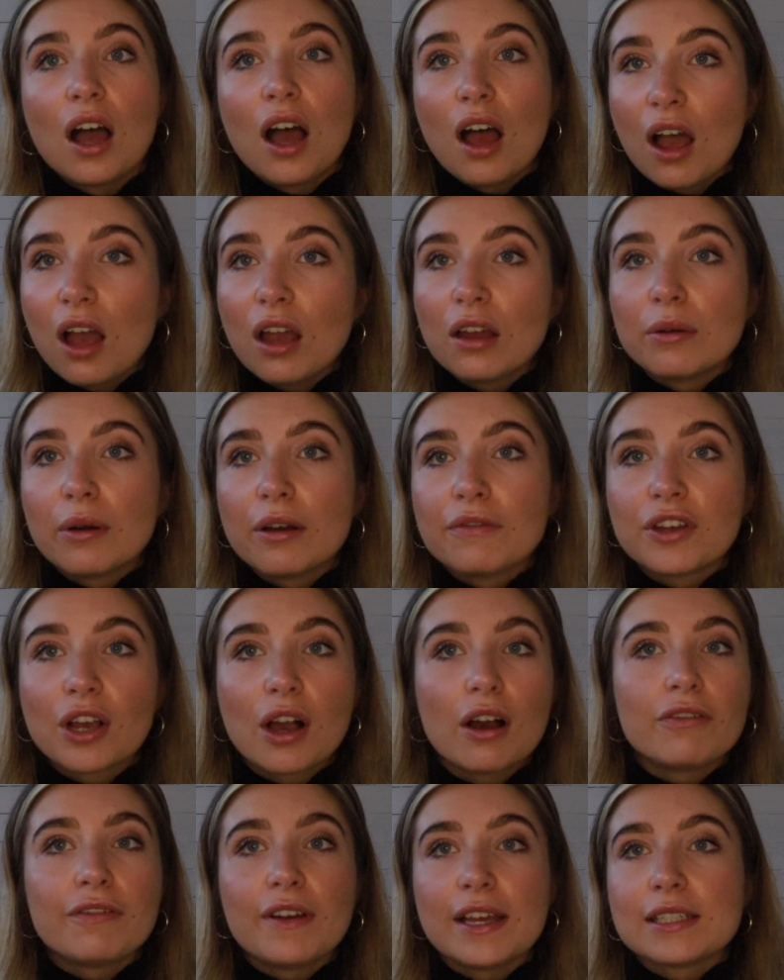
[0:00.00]
oh, have you
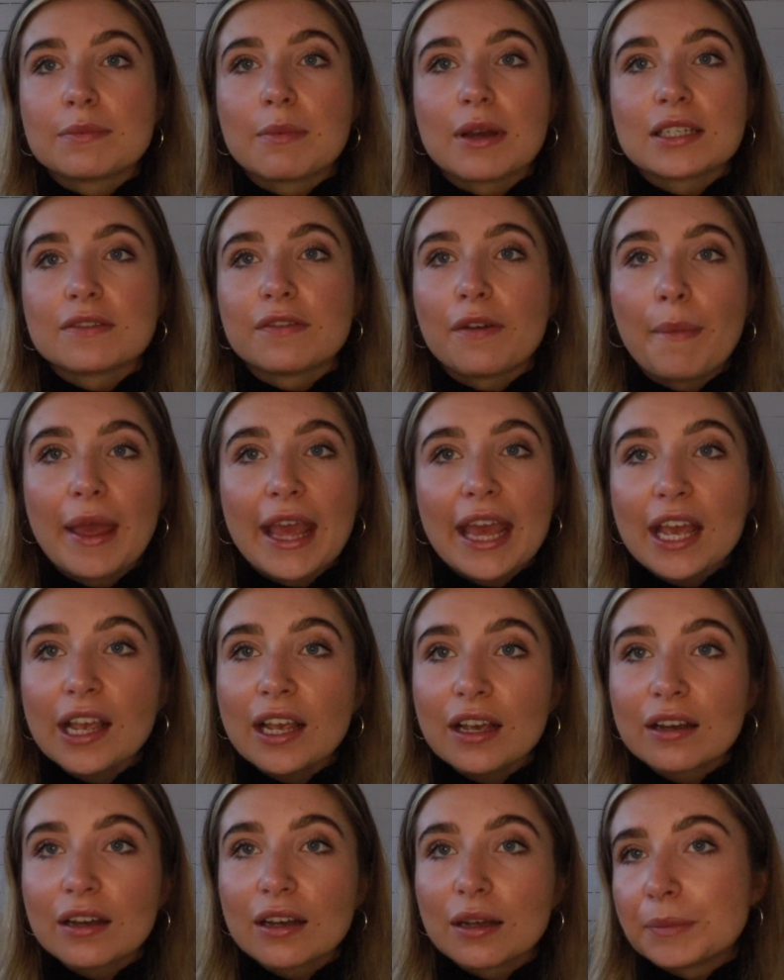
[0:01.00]
got a face mask for
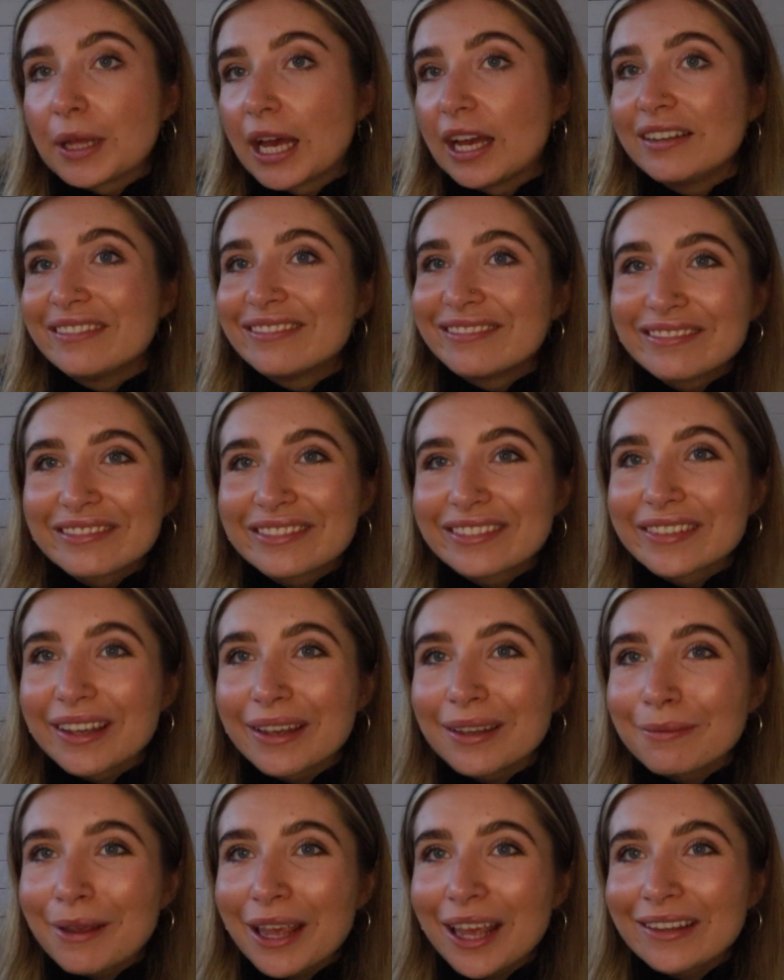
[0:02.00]
me? I'm like,
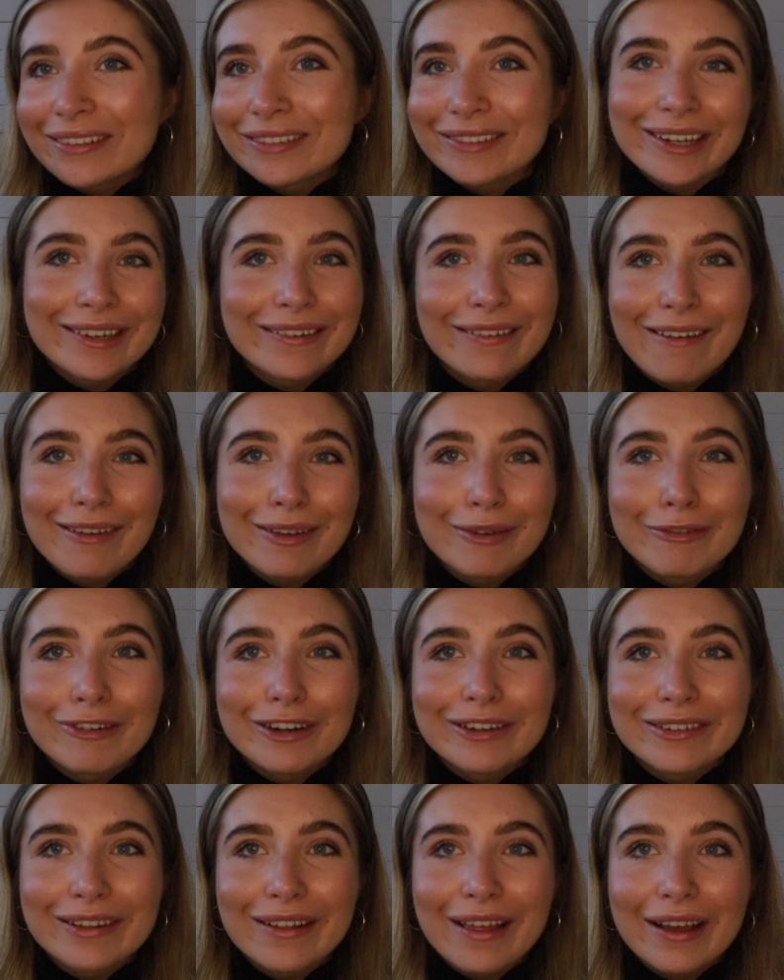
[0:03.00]
excuse me, didn't know you were
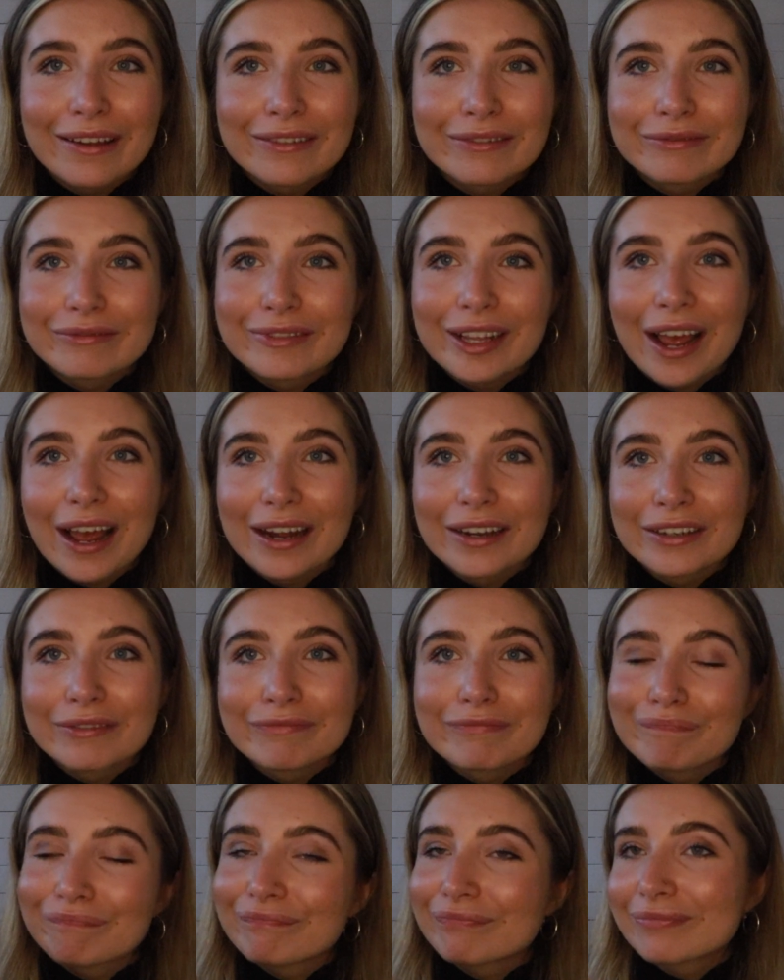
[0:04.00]
into that kind of,
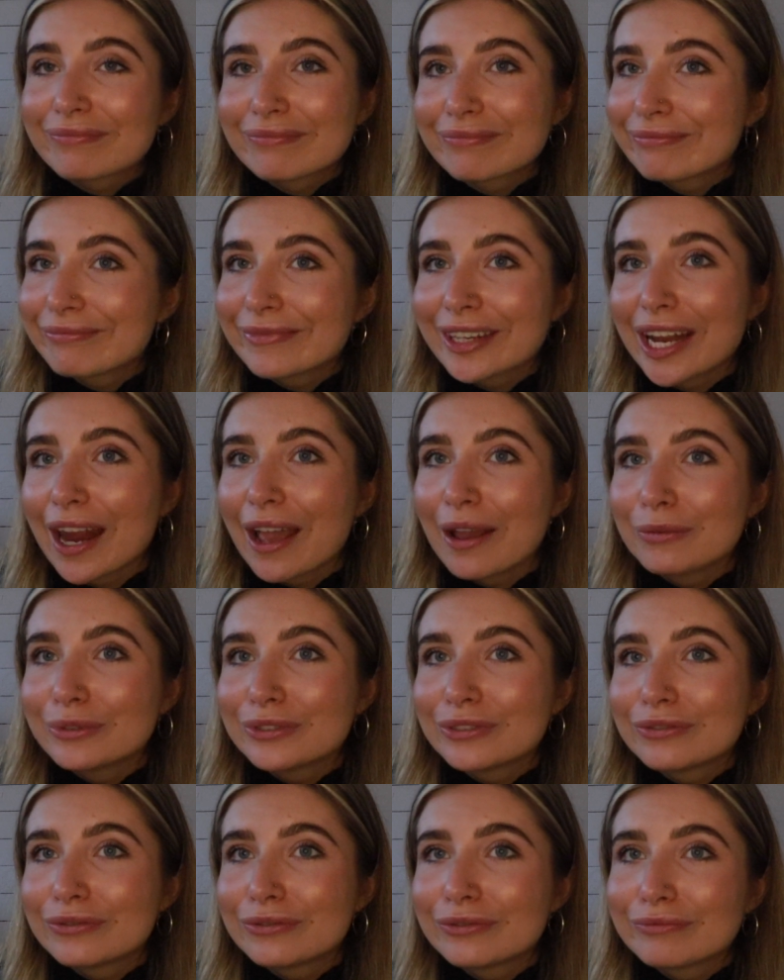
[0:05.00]
you know,
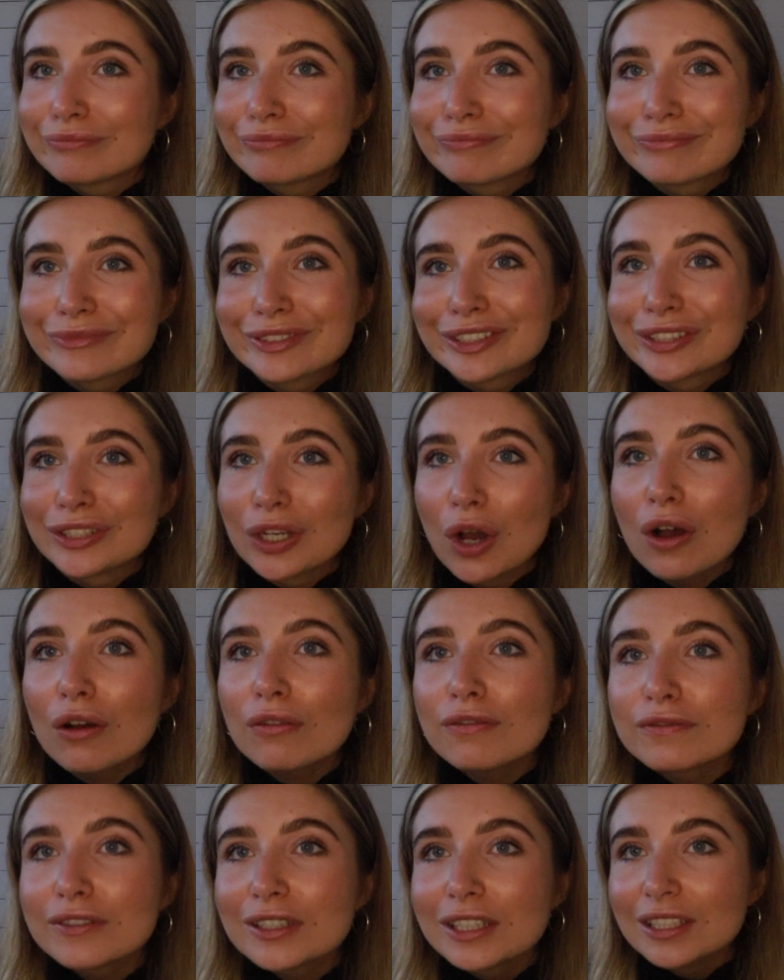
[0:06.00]

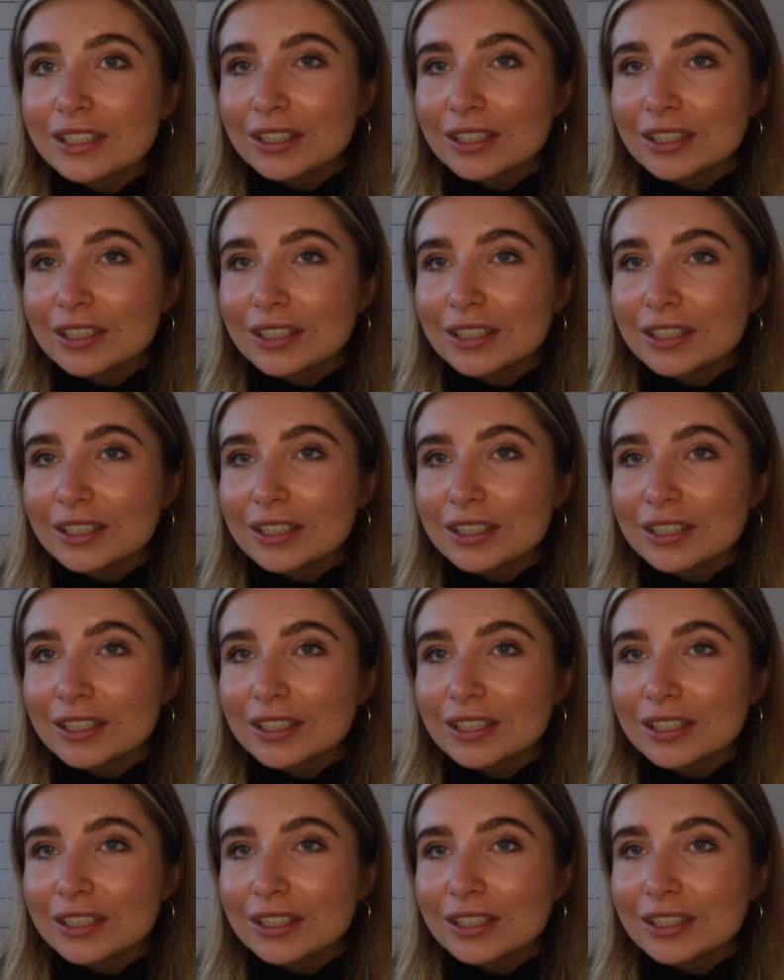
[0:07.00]
stuff.